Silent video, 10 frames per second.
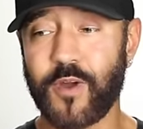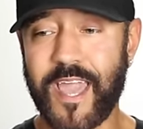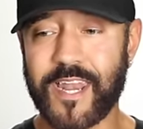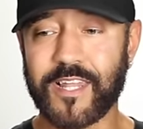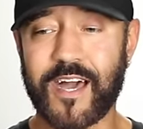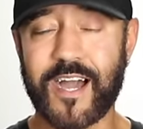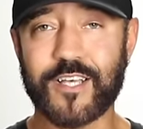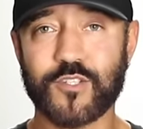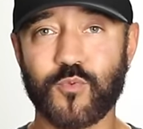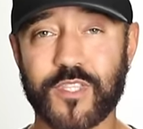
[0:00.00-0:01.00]
were
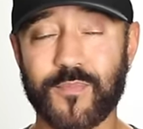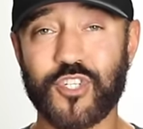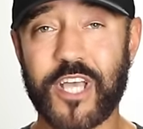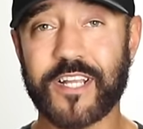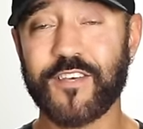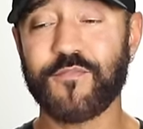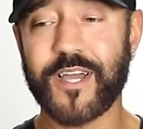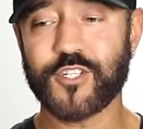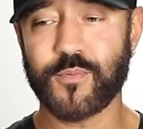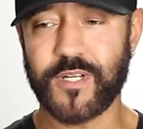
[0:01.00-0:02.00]
analyzed with objective
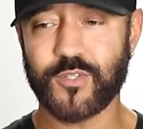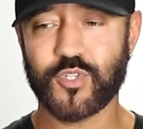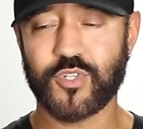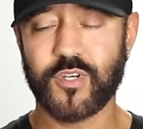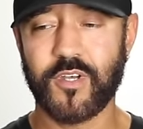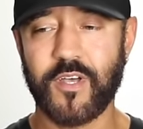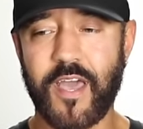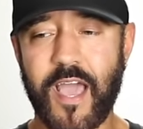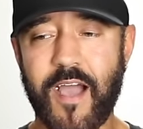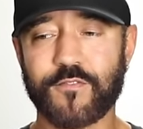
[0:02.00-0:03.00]
measurements
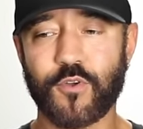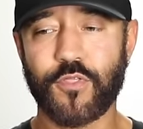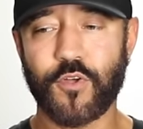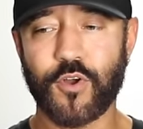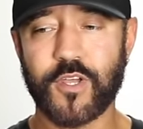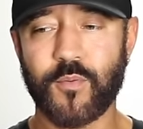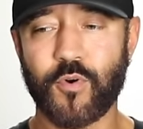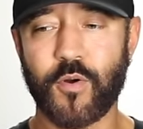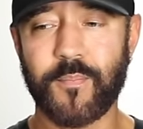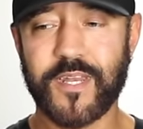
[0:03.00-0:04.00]
after 30 or
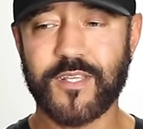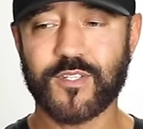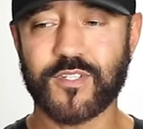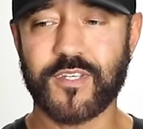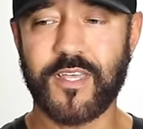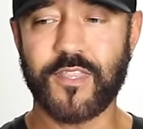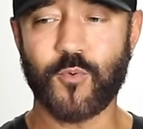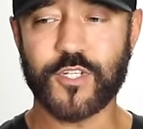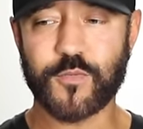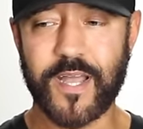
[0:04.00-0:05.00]
more minutes in their
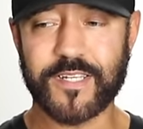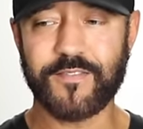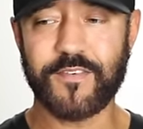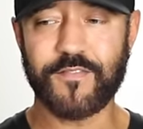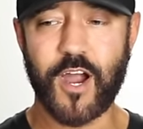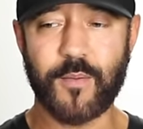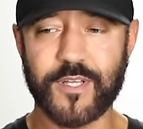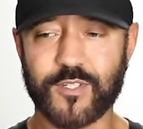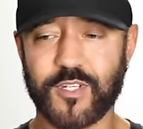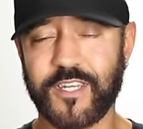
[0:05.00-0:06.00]
respective
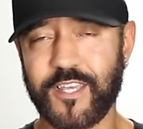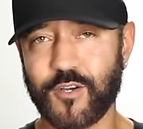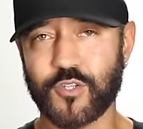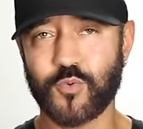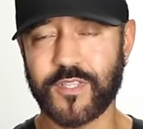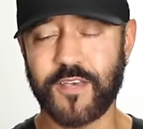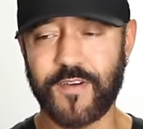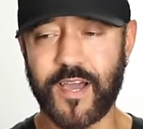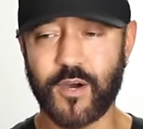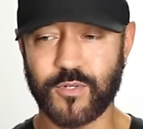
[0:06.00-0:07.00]
environments, and here's what they
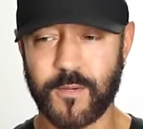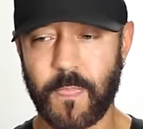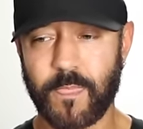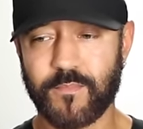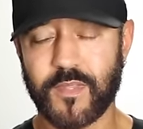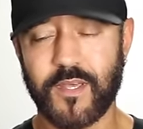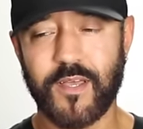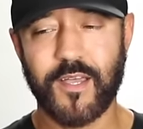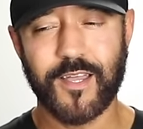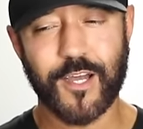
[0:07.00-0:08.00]
found.
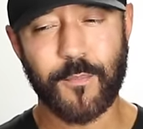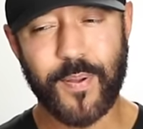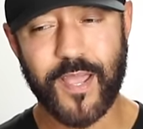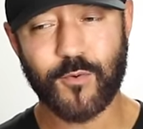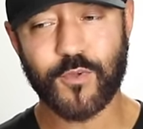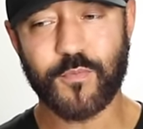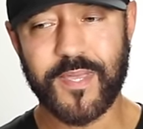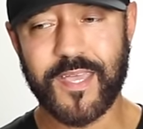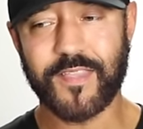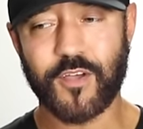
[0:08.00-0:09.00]
Compared with
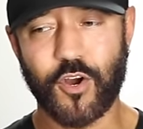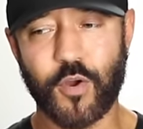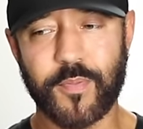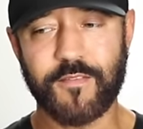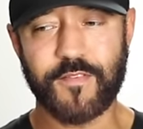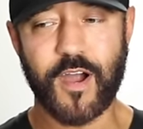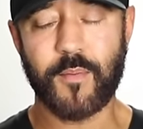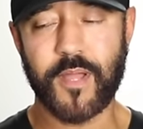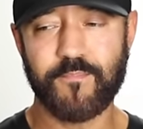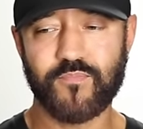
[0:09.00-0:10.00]
being in the urban
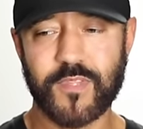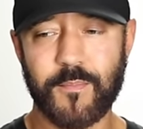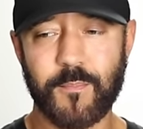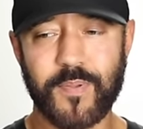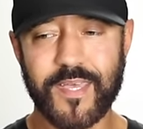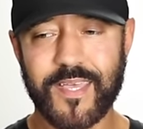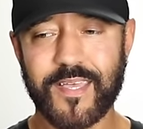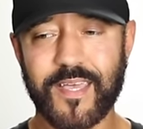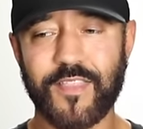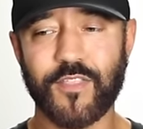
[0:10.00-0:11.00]
environment,
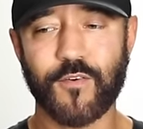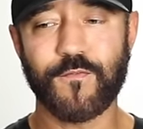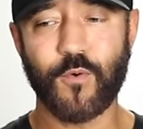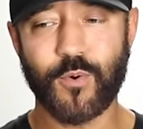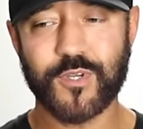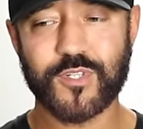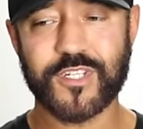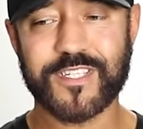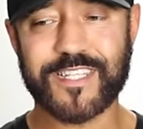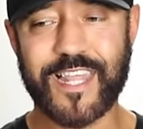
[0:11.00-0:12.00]
being in the forest
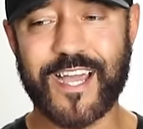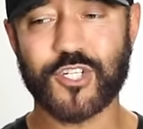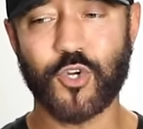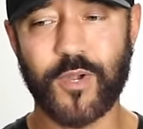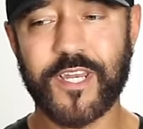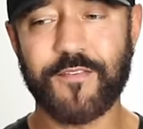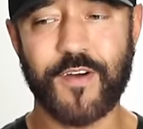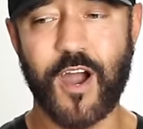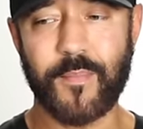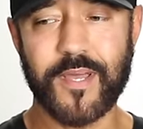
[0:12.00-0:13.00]
slash green
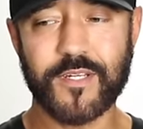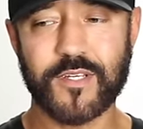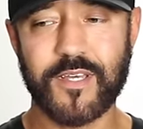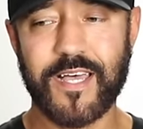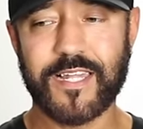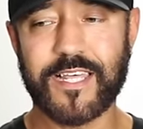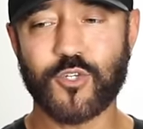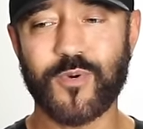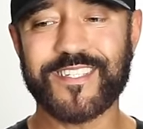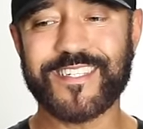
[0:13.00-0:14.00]
environment led
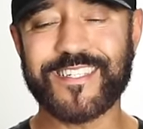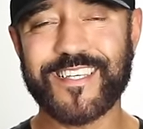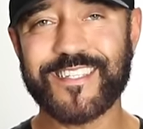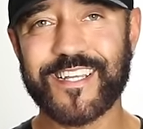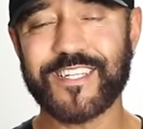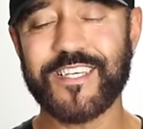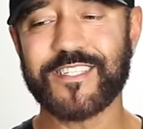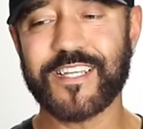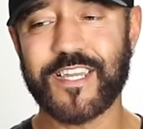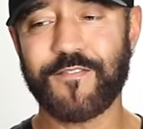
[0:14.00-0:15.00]
to a statistically
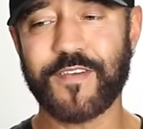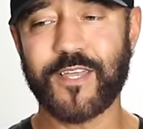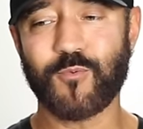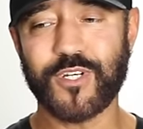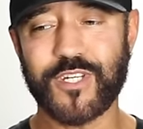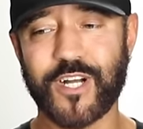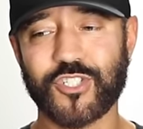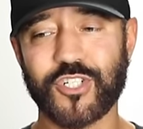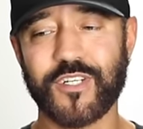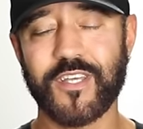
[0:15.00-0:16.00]
significant
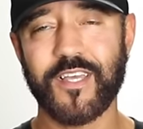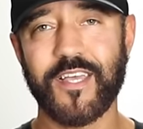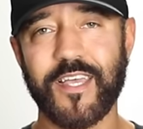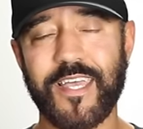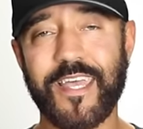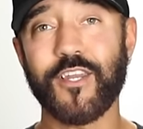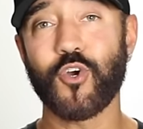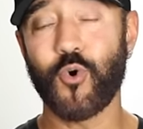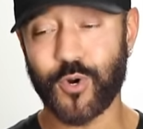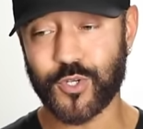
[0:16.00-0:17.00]
reduction in
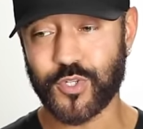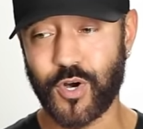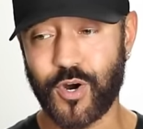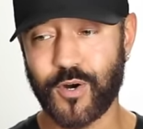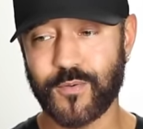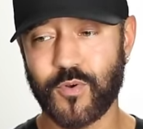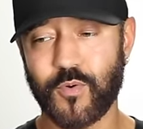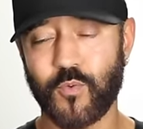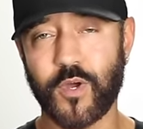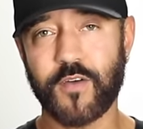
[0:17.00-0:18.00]
cortisol,
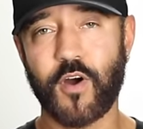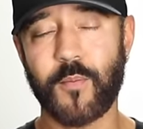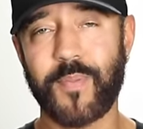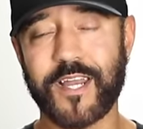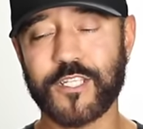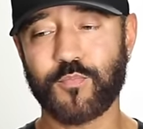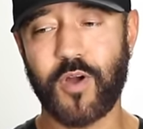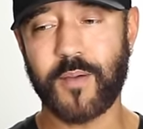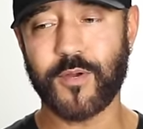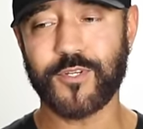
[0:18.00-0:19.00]
one of our body's
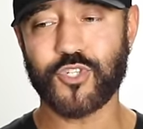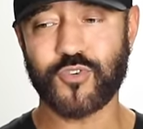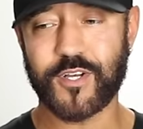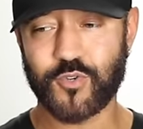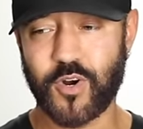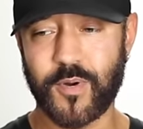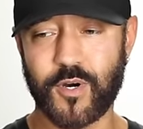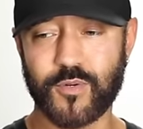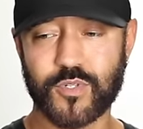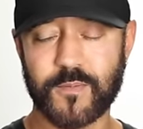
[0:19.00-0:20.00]
primary stress
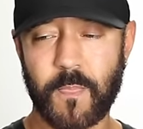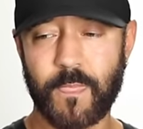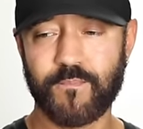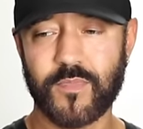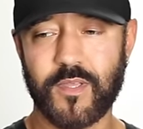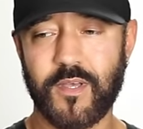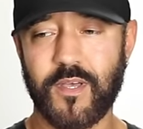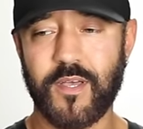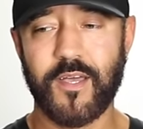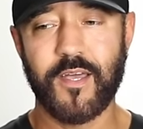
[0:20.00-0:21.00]
hormones.
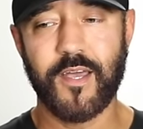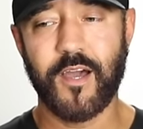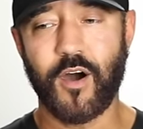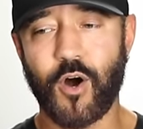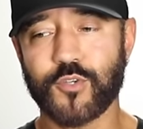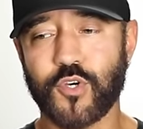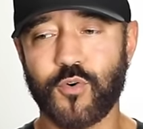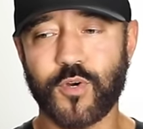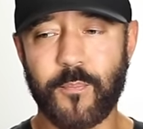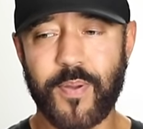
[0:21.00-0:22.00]
Also,
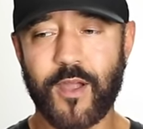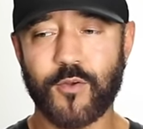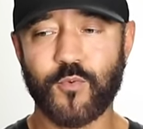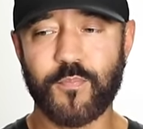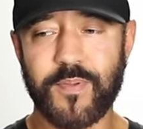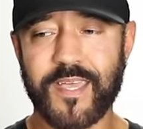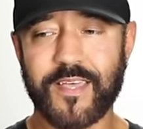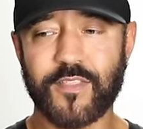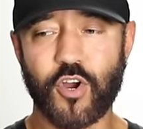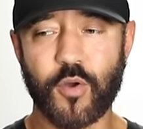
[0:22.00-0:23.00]
compared with being
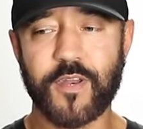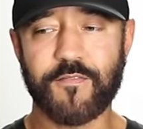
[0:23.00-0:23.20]
in the urban